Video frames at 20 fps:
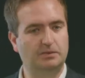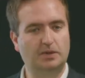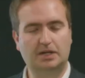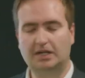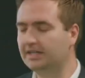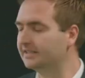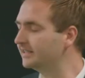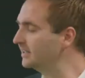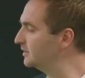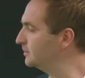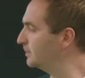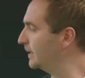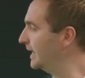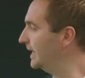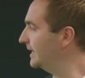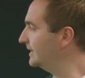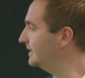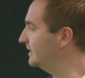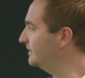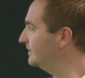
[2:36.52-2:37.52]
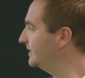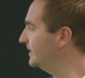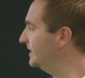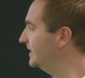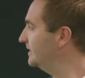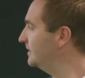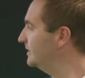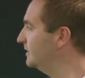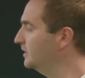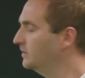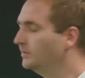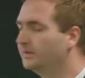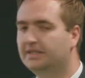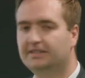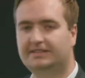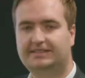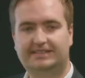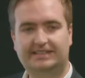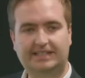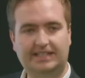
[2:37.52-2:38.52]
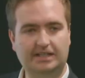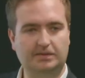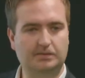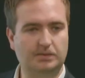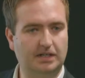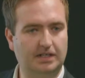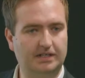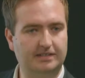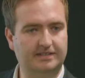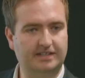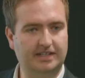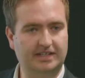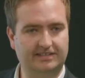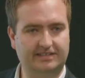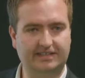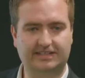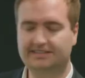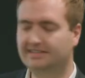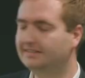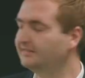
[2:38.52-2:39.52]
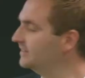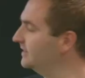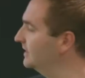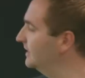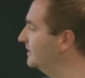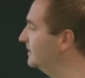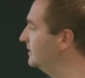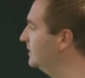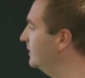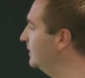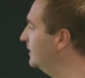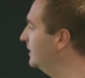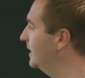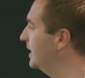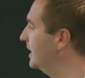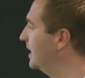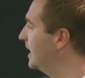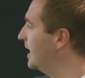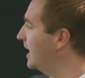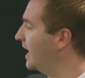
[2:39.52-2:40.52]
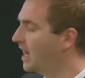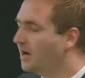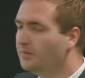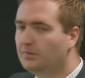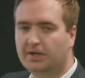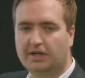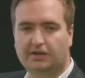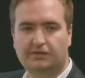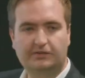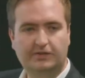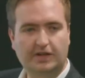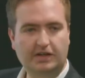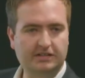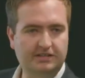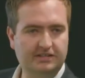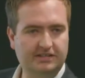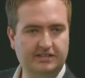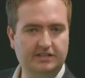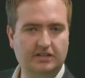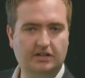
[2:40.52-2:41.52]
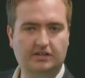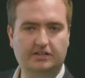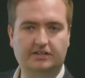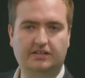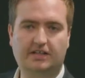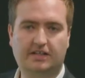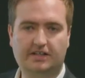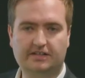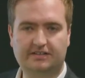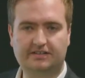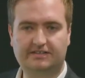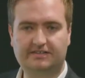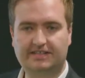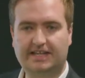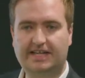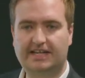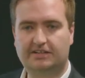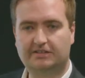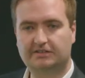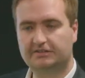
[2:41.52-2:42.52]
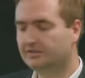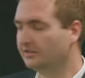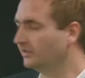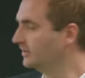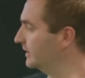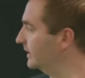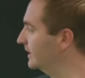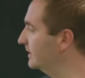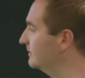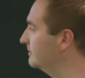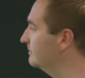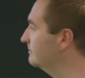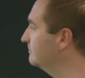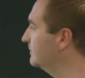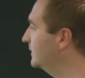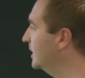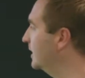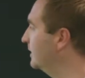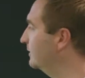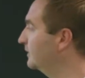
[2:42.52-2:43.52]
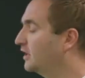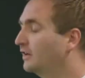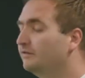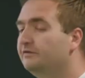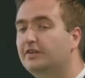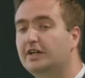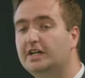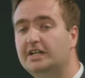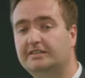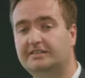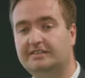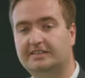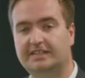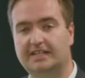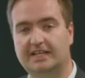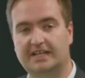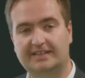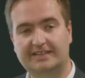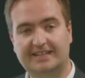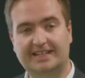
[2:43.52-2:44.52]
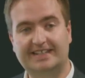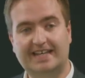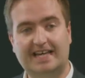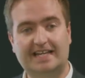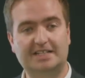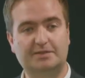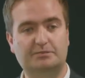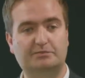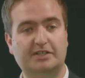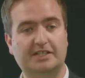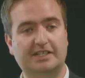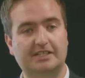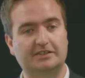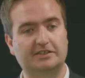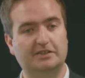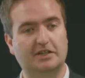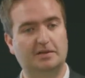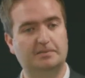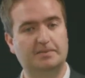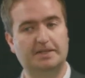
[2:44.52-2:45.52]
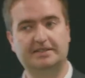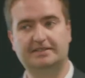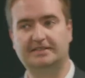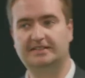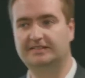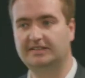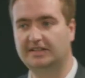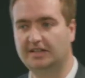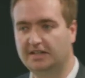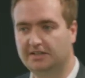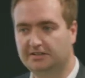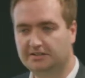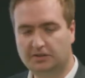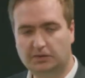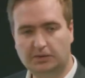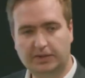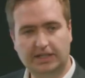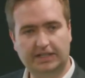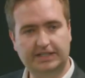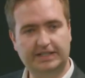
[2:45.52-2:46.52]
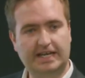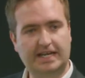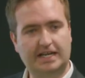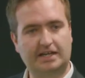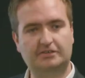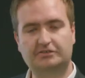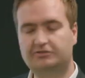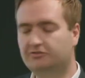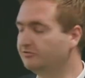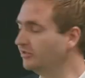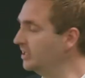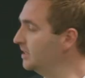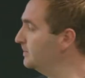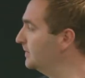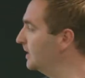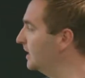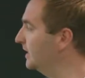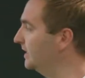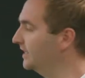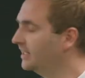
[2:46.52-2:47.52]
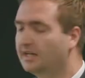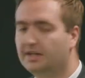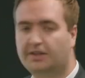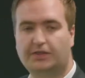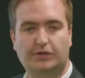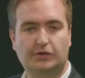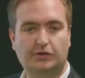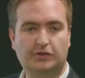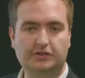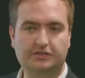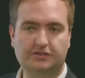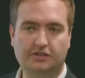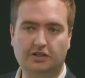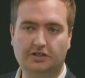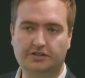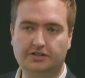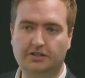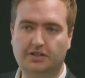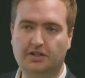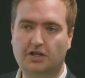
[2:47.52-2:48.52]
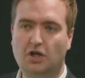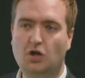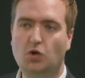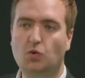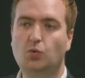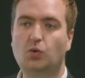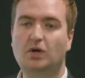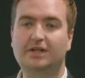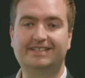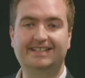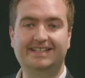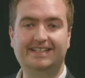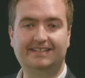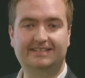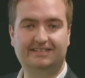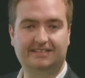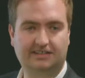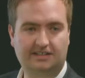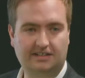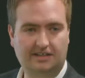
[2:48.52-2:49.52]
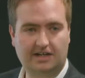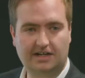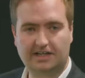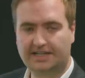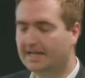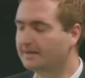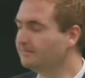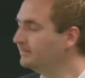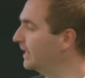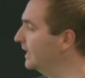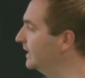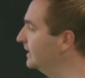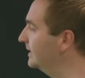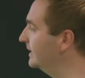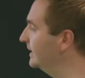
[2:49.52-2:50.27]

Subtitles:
what our display activity is doing. We are seeing what our search activity is doing. And we are focusing on the sales or the kind of conversion that that is bringing to our business. So we are now streamlining our thoughts on what is our campaign